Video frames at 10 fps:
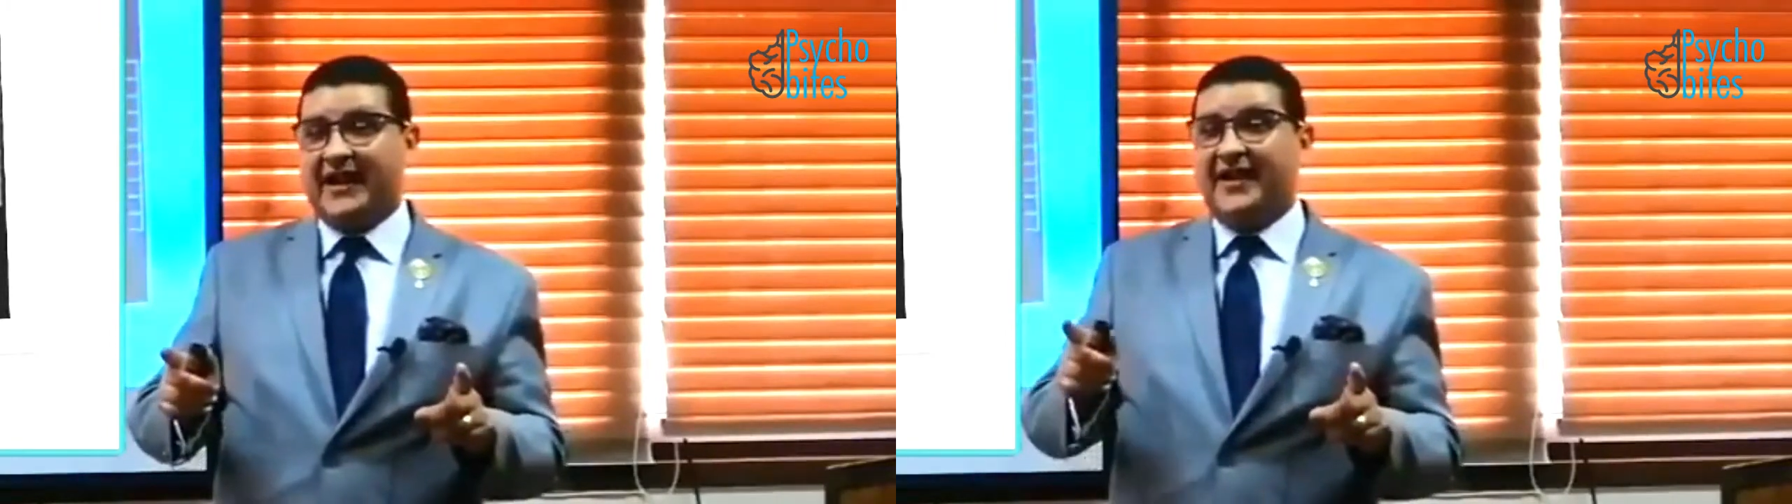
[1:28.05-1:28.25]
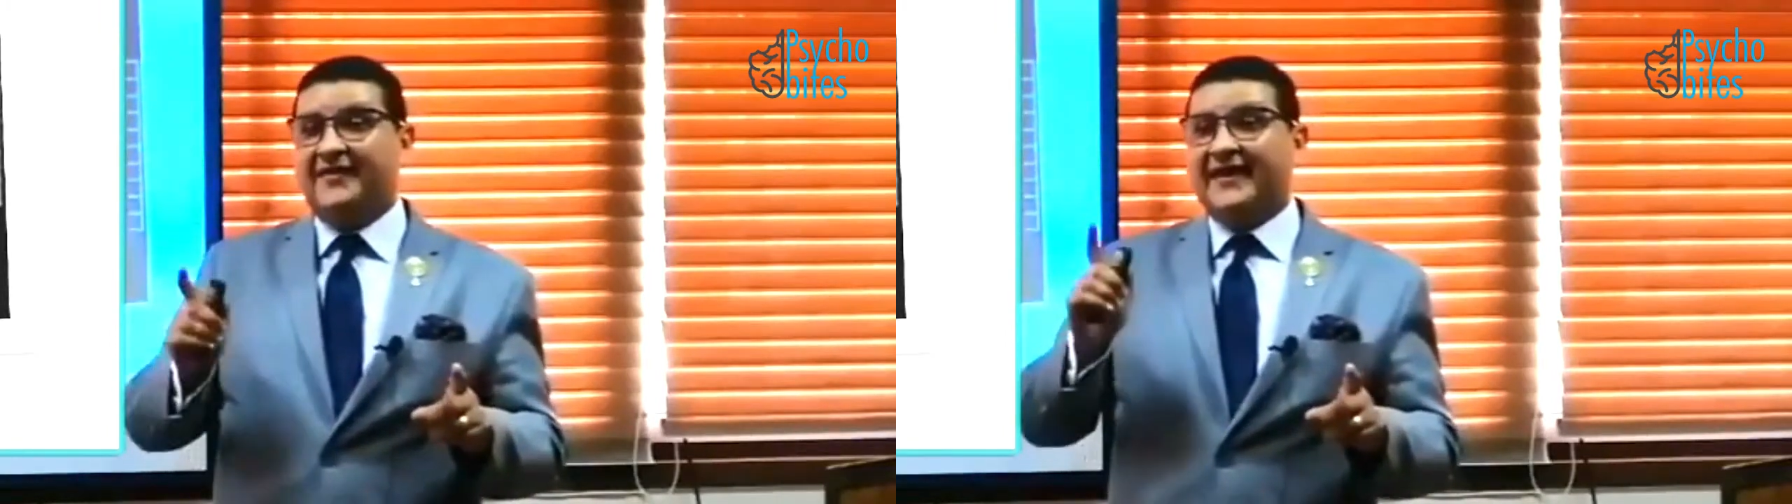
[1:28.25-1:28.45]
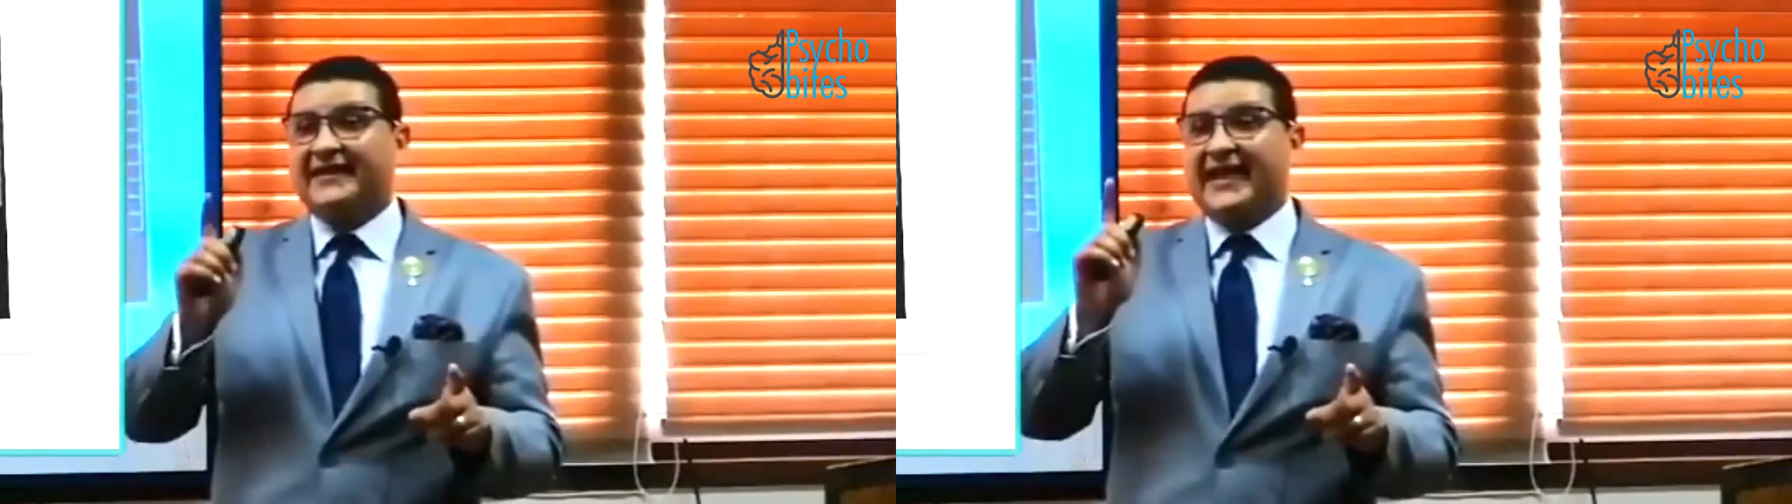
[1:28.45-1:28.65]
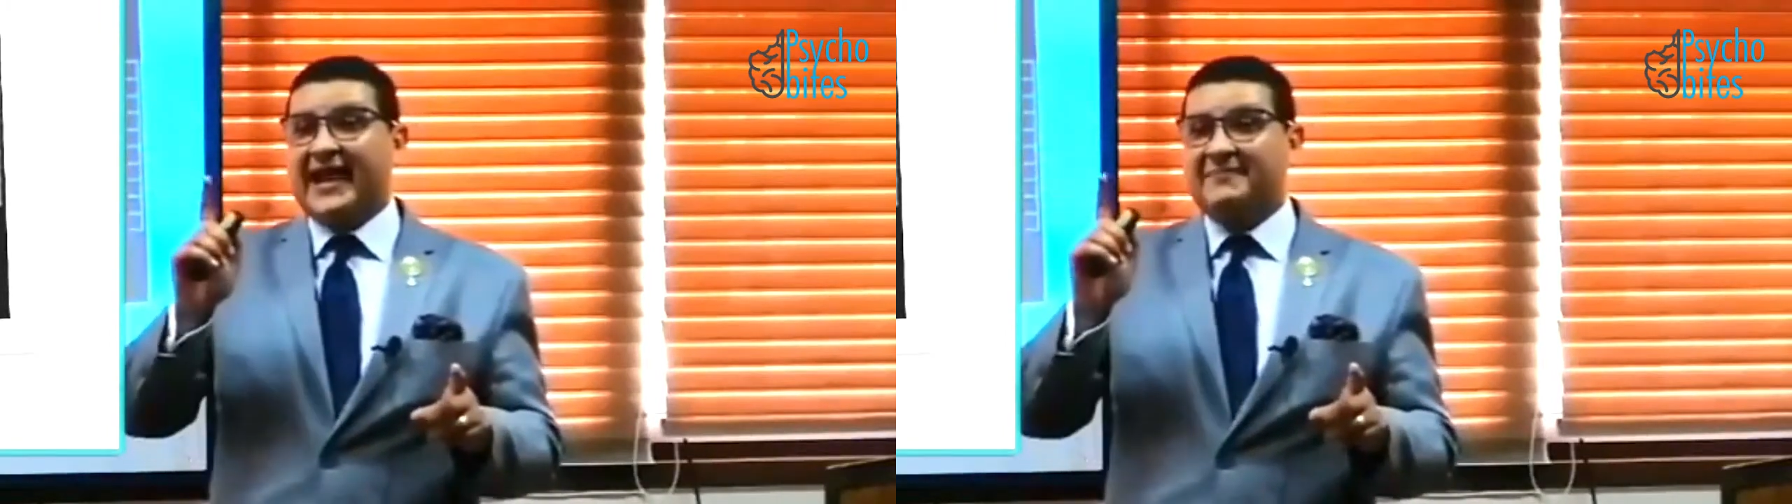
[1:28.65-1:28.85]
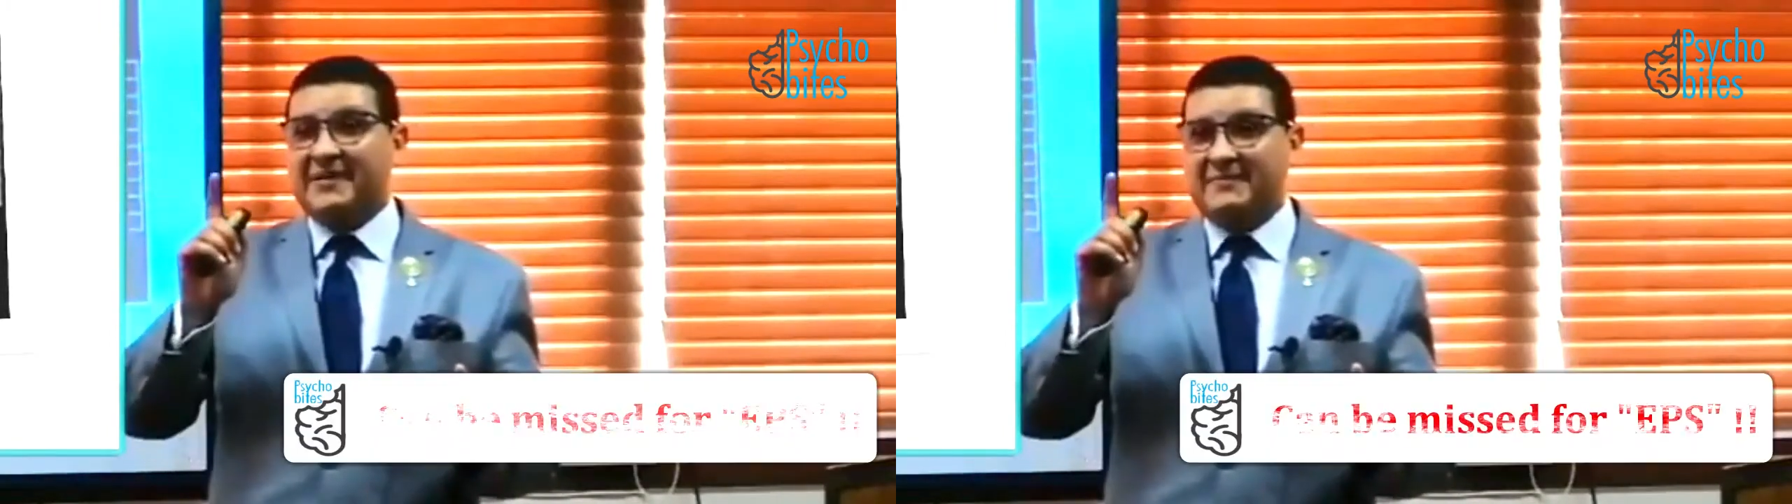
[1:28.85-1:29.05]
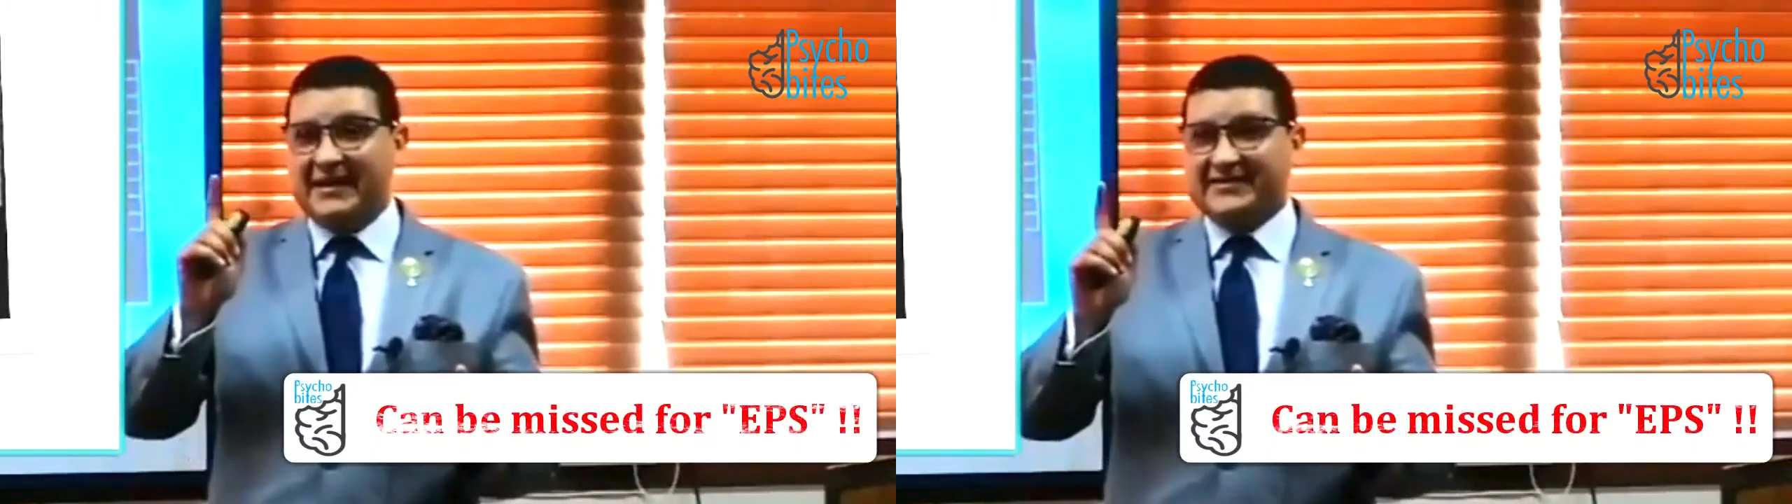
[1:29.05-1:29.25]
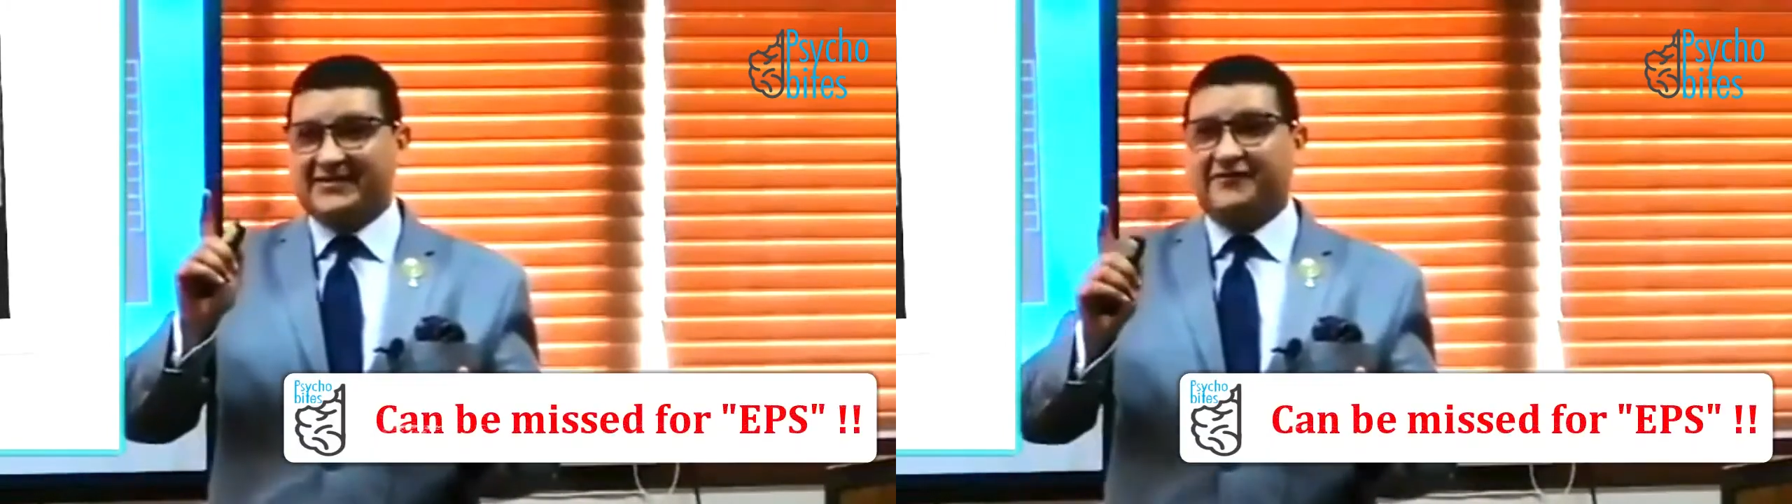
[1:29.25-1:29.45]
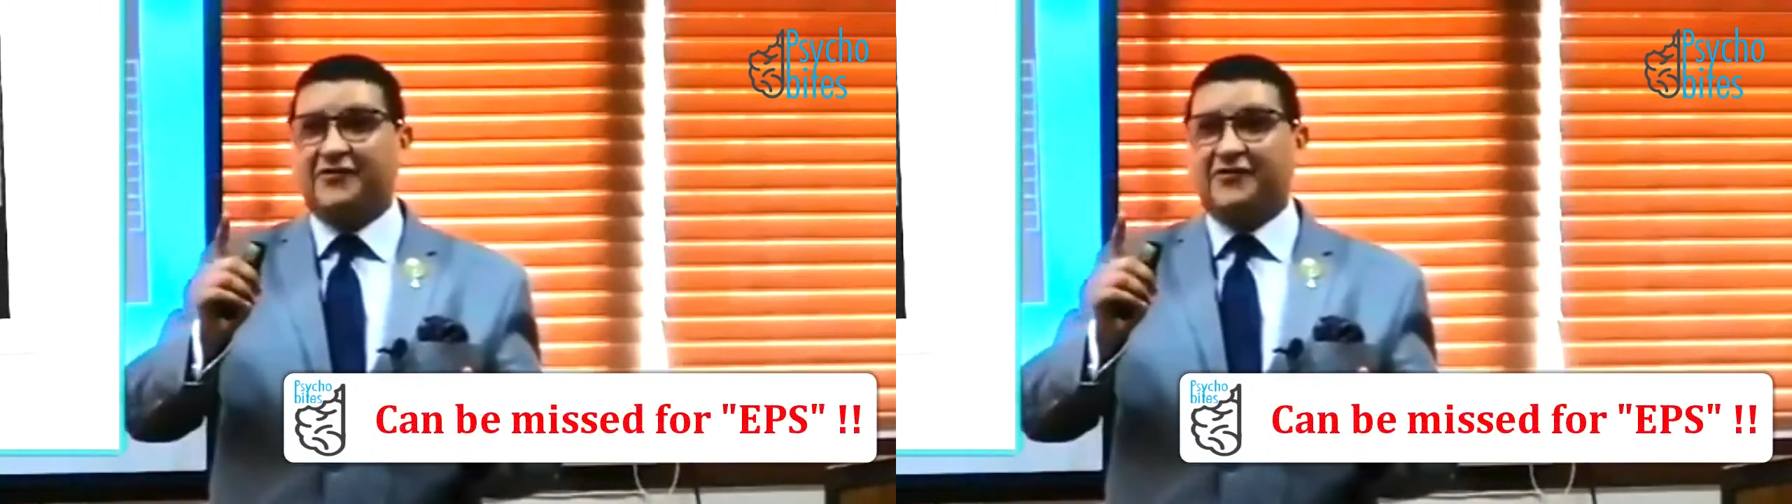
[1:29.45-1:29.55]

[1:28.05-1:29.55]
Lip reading: that can be missed for